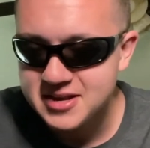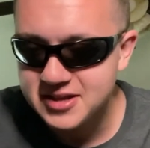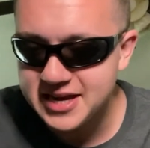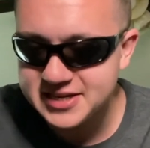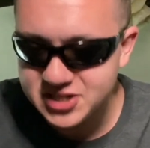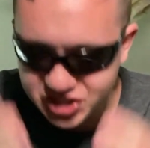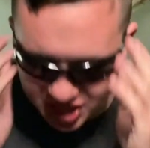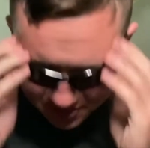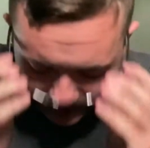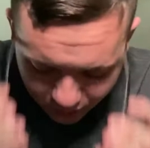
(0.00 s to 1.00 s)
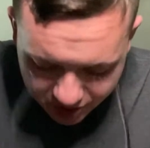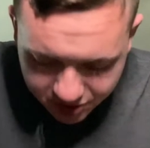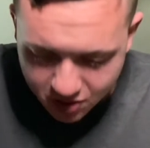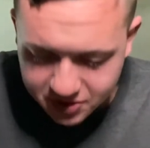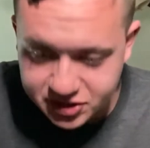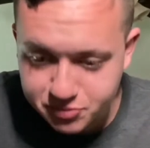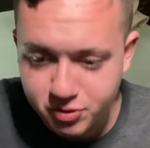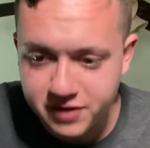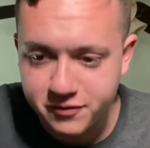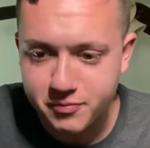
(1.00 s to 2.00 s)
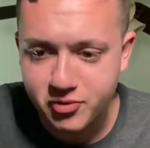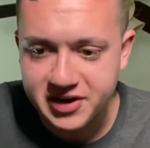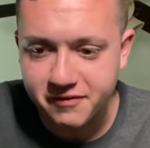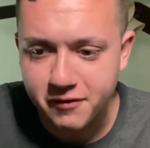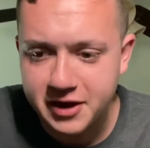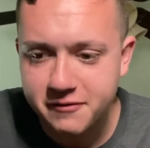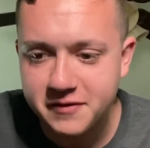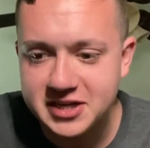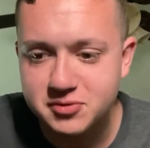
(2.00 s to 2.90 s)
Ladies and gentlemen, we're going to preview and predict Fyter Fest,